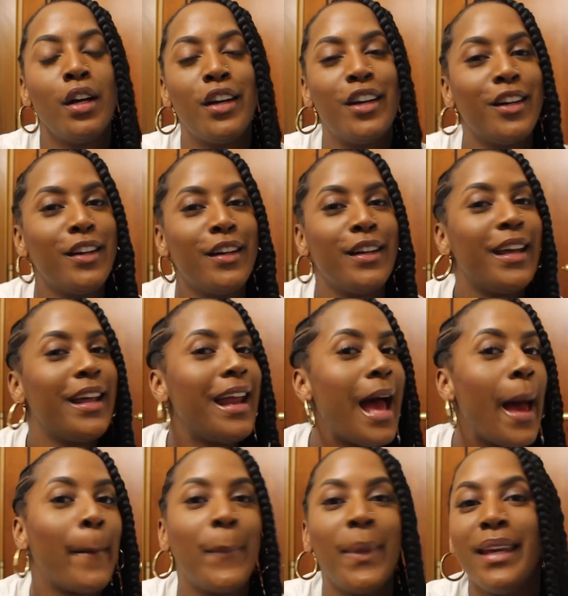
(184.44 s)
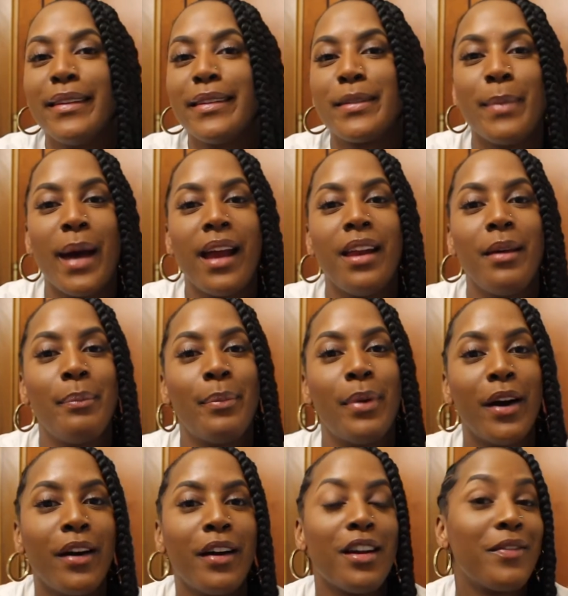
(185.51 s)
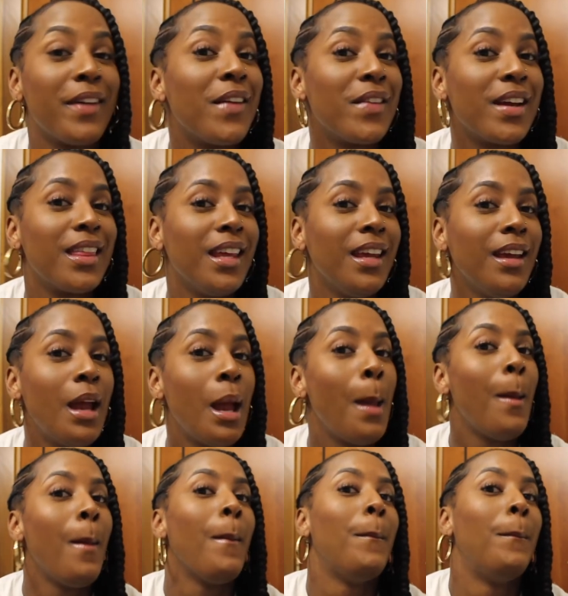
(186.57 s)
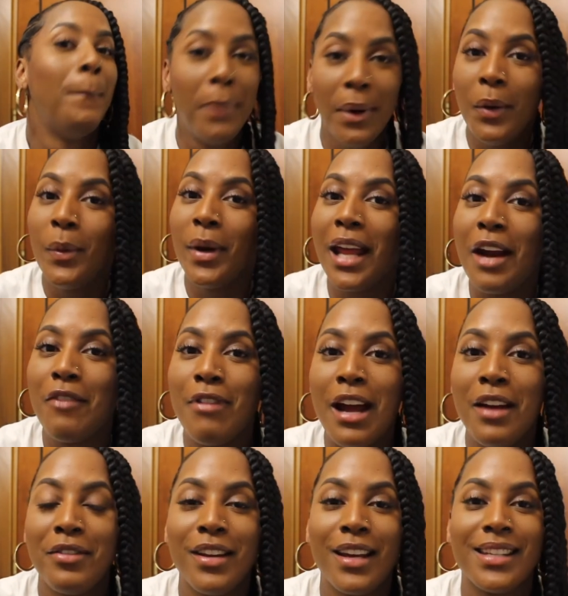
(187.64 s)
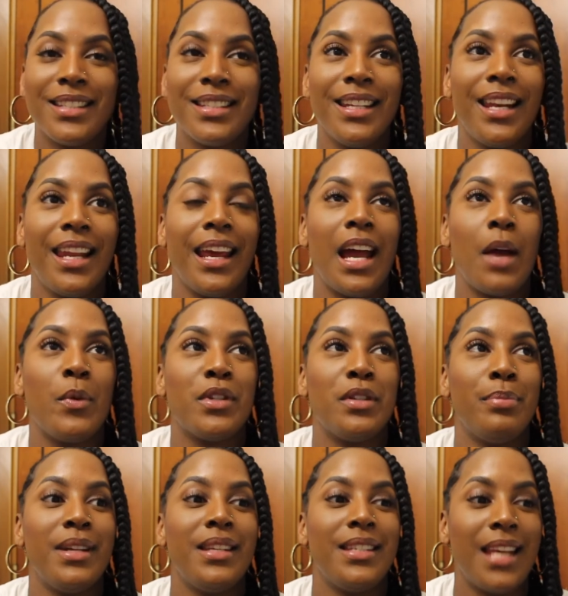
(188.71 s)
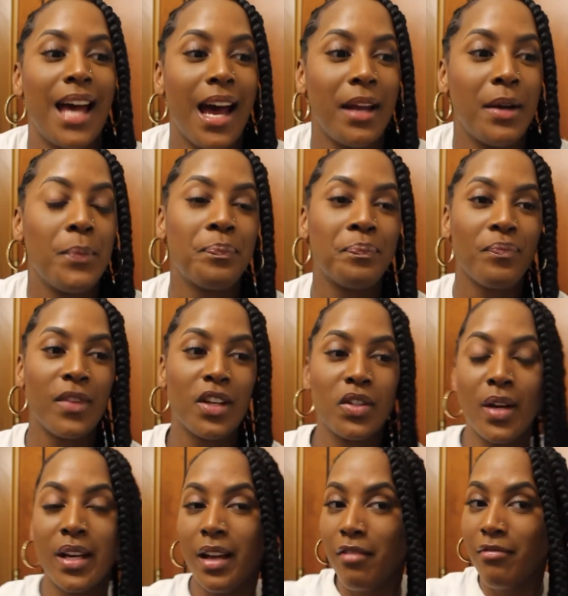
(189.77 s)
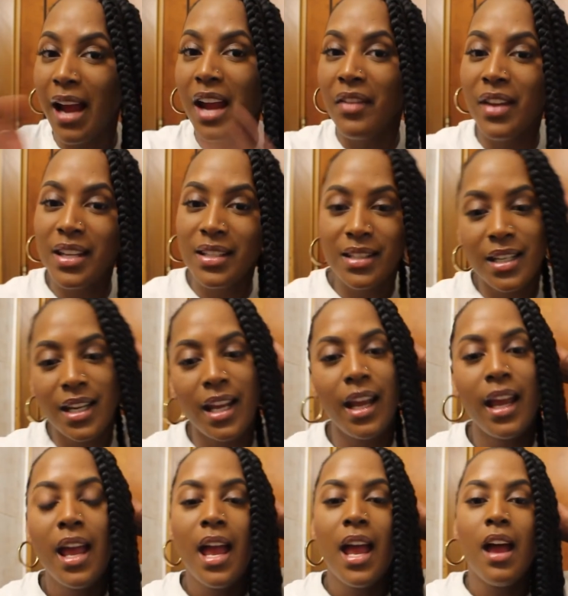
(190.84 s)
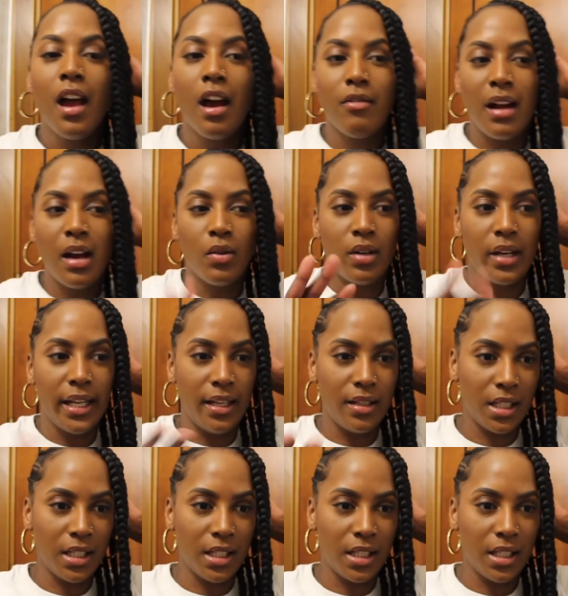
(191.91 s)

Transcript: good and happy and smiley part of everything. But when I arrived yesterday, I was a bit sad. So I arrived yesterday around